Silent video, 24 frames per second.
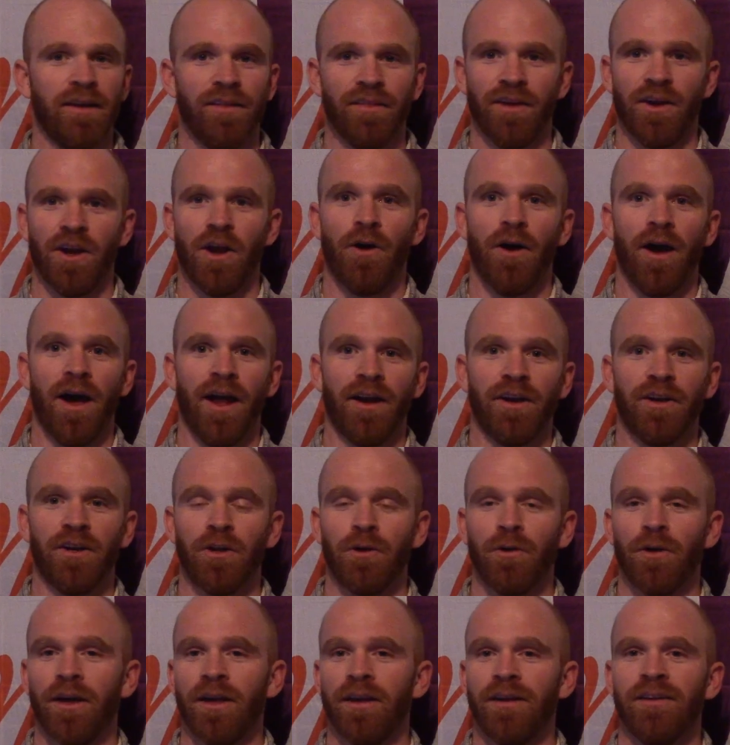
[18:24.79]
They know how to
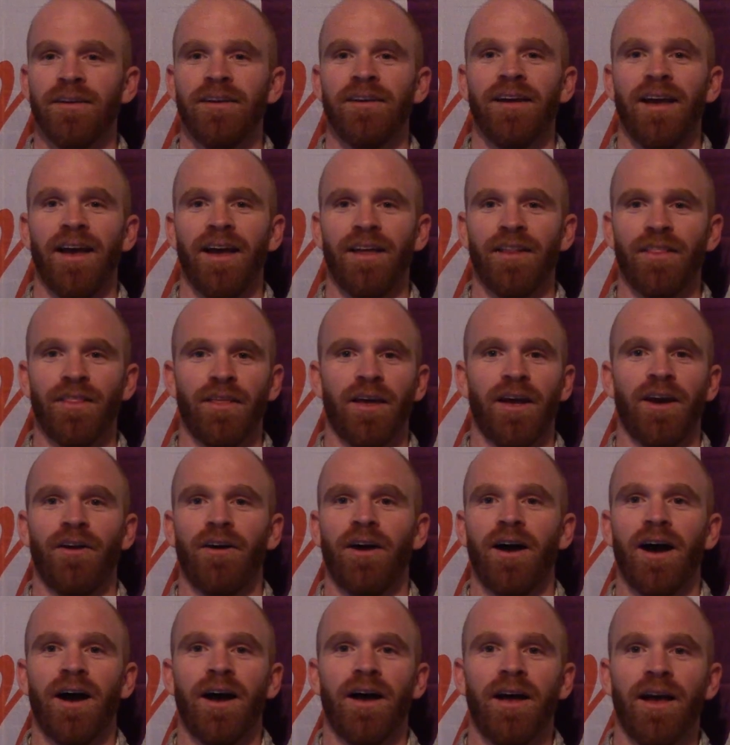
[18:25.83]
do it, and
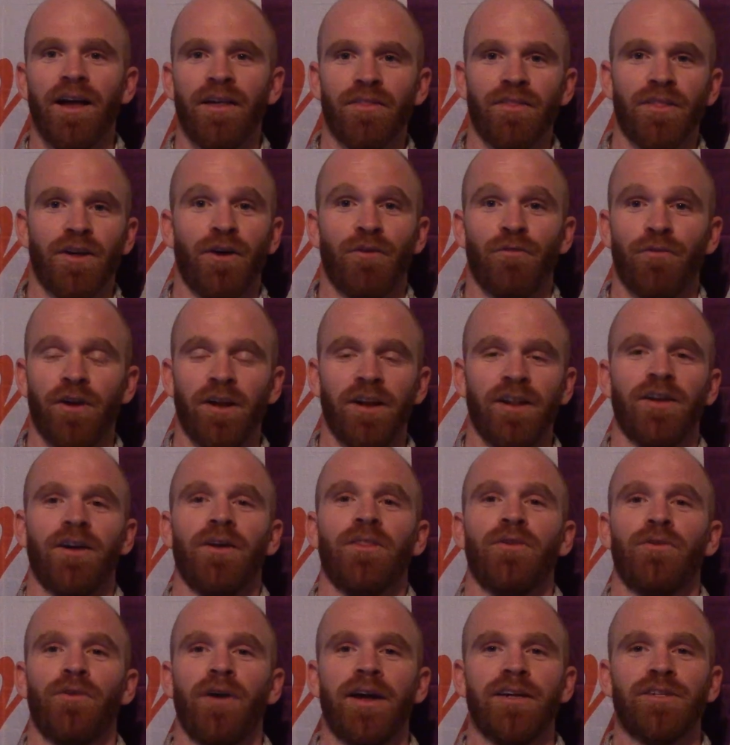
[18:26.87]
they're really on
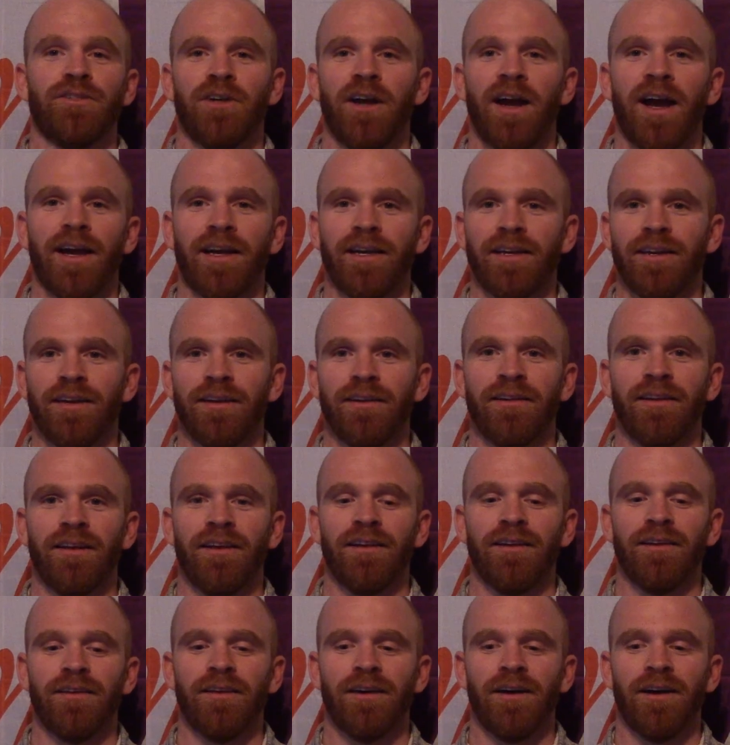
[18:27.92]
the right track, and
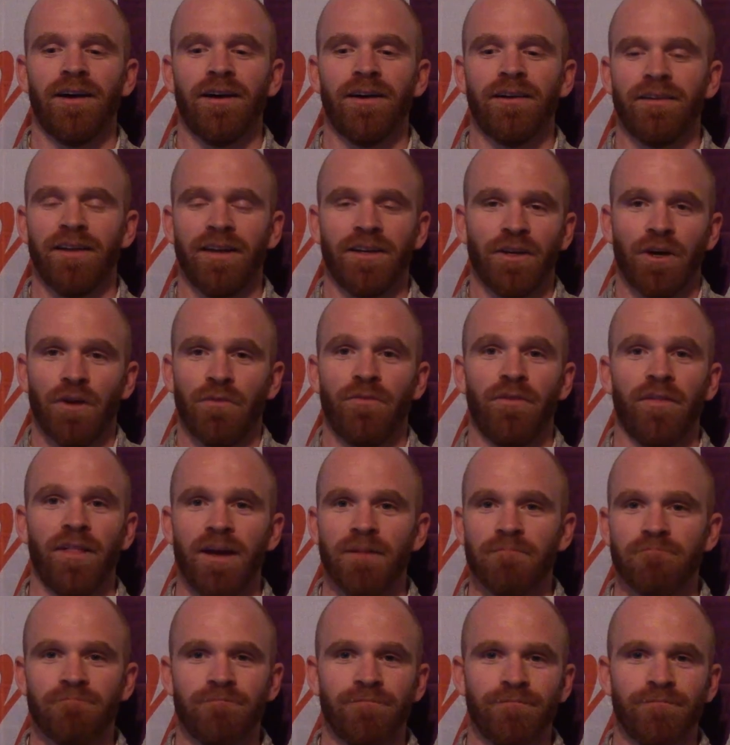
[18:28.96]
good for them.